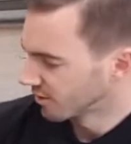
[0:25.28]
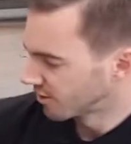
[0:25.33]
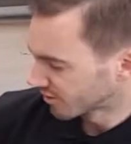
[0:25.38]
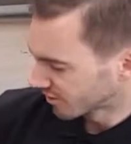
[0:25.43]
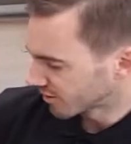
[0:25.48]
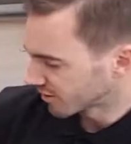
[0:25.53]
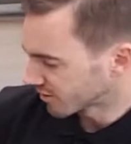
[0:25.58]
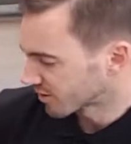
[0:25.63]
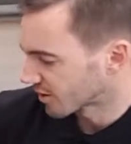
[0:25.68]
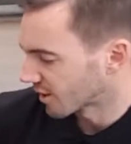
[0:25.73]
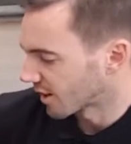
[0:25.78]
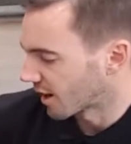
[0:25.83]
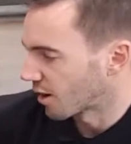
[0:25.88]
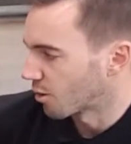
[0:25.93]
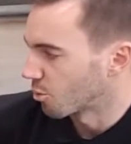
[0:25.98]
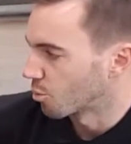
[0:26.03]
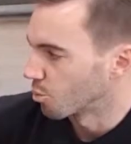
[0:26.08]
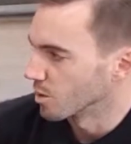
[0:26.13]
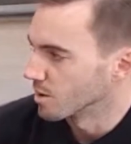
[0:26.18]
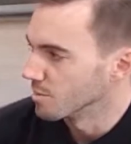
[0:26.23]
This is
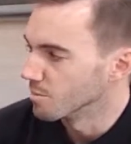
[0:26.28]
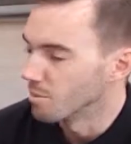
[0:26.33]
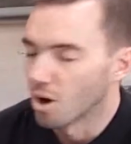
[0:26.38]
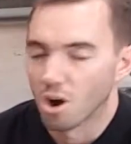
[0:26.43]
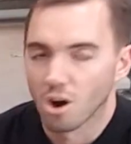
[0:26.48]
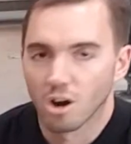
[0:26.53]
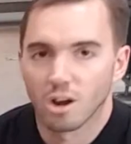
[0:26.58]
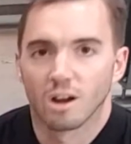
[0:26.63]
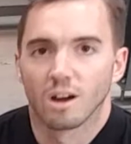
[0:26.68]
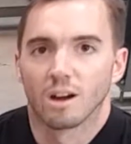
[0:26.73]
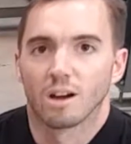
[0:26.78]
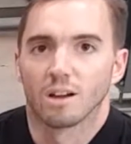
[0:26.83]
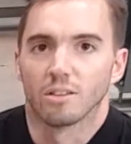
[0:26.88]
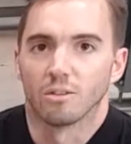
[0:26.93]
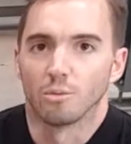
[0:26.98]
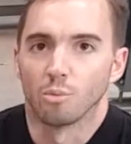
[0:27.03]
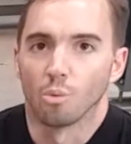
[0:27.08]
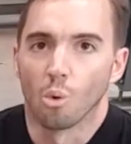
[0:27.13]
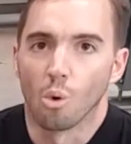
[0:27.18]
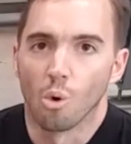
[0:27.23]
how we mark
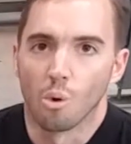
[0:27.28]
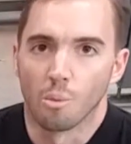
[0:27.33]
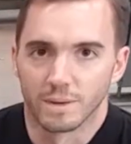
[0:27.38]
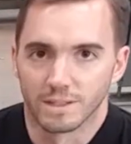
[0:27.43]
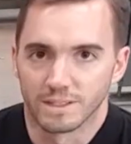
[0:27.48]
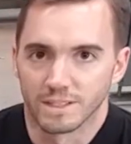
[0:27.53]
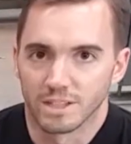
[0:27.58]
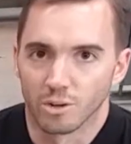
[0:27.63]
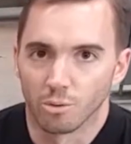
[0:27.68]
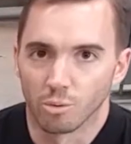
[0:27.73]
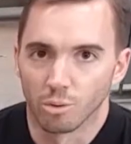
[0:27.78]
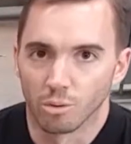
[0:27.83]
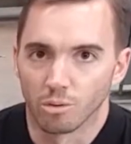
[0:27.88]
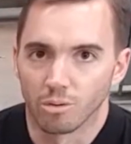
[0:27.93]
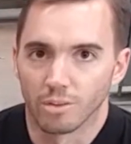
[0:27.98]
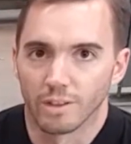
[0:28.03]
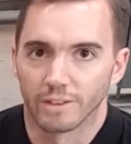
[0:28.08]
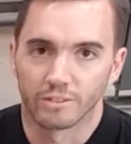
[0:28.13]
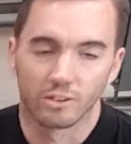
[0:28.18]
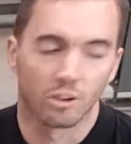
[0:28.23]
the raw
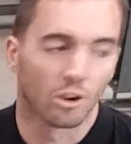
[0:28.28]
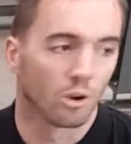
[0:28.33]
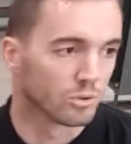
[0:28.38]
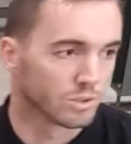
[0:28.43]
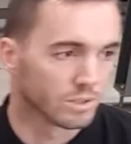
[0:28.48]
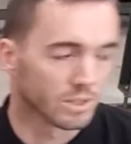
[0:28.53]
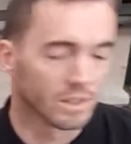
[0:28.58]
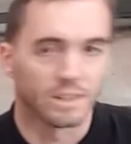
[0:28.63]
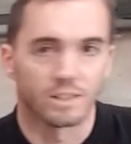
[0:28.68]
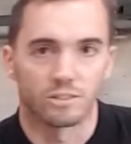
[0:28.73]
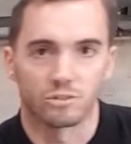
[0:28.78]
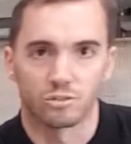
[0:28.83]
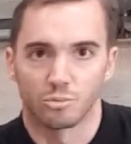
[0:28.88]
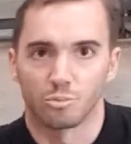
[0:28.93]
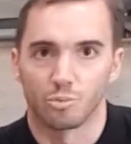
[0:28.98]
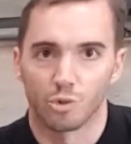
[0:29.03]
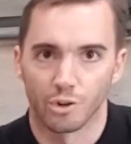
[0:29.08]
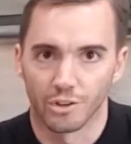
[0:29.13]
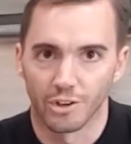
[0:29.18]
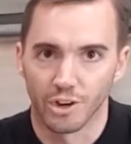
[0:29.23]
material that goes into
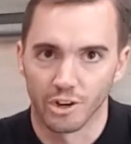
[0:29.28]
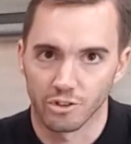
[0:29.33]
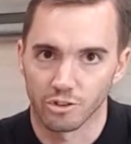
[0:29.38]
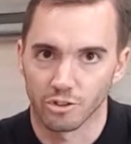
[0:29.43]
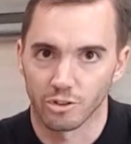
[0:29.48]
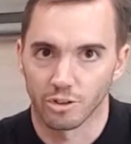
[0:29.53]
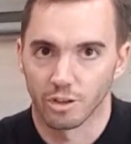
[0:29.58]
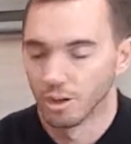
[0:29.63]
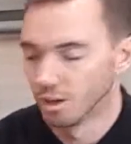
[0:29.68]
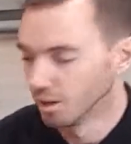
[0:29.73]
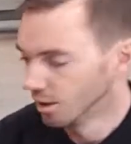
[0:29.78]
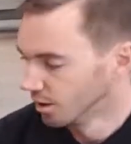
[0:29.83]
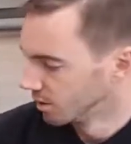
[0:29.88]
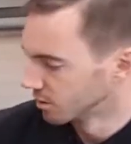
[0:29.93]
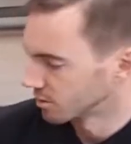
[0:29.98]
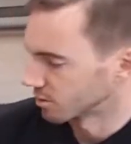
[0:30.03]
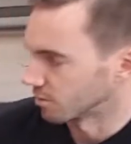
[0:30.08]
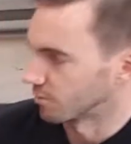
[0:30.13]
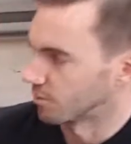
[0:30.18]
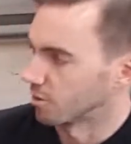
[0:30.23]
production.
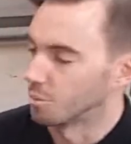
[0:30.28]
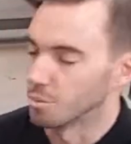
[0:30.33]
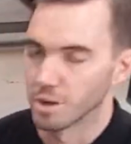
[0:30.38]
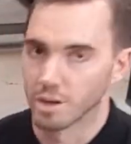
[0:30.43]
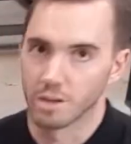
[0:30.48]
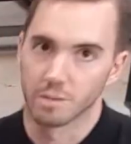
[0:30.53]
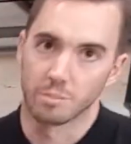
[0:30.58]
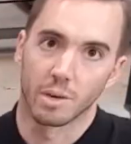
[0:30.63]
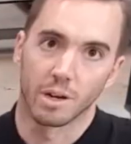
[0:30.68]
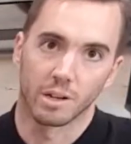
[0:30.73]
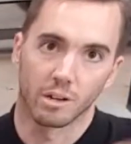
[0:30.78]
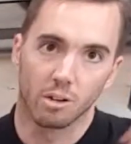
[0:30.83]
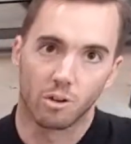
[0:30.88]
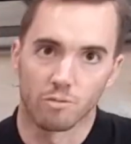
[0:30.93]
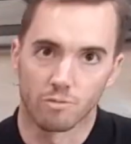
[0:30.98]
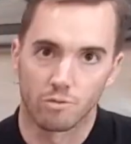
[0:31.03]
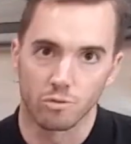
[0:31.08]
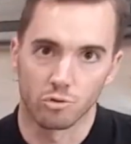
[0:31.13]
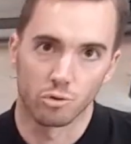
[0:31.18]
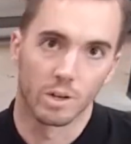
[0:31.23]
So from here it might
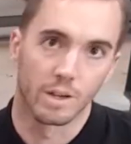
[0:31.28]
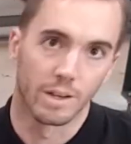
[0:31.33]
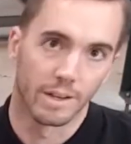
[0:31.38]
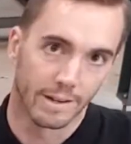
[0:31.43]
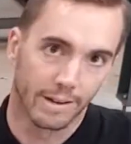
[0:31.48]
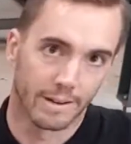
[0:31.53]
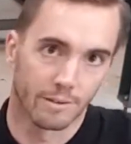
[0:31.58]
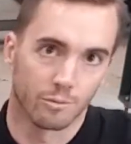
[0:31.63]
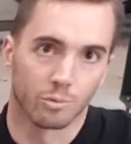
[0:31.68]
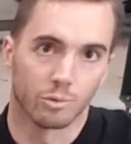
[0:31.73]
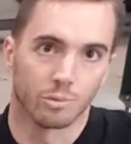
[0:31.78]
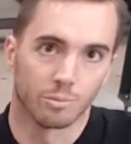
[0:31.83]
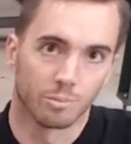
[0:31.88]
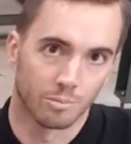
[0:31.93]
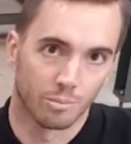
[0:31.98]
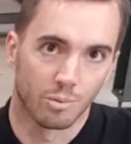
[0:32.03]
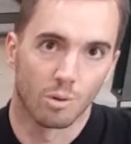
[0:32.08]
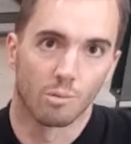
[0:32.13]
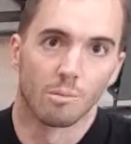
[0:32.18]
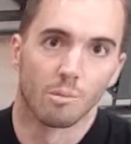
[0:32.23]
go for drilling and it will
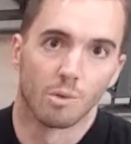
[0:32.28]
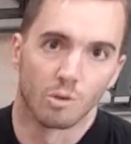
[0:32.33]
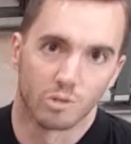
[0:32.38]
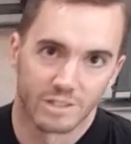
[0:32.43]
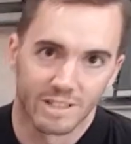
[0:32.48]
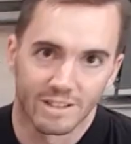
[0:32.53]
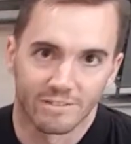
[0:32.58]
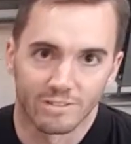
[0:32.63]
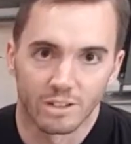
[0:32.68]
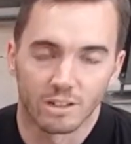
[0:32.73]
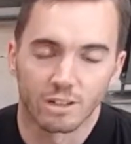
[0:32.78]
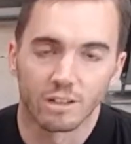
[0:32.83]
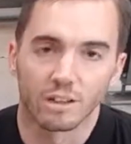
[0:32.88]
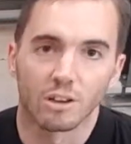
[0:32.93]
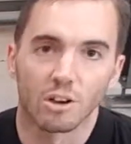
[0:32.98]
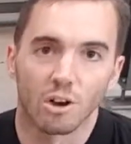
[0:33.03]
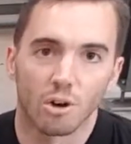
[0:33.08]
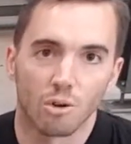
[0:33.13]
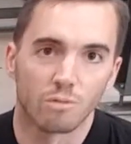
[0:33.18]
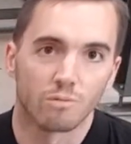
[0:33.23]
probably most definitely
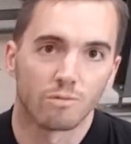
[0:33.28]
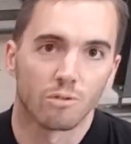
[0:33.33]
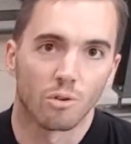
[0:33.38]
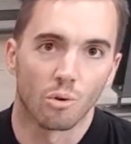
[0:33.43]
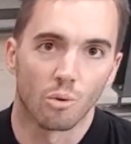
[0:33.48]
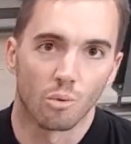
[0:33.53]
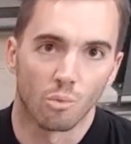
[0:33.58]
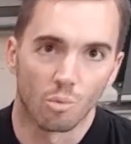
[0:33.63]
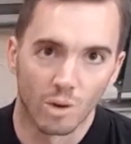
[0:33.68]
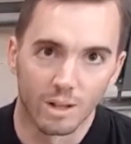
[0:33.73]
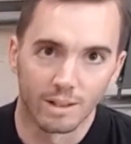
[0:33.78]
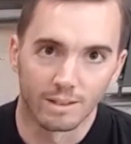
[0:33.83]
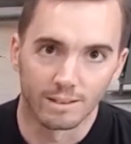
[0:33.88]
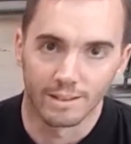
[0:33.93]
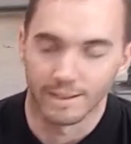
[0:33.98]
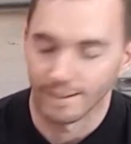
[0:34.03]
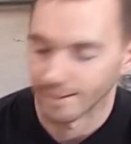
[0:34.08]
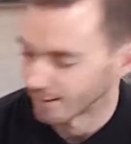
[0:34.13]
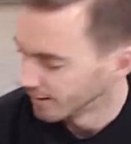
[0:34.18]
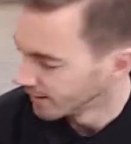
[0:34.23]
go for
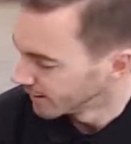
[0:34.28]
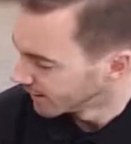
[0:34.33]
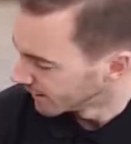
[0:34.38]
welding.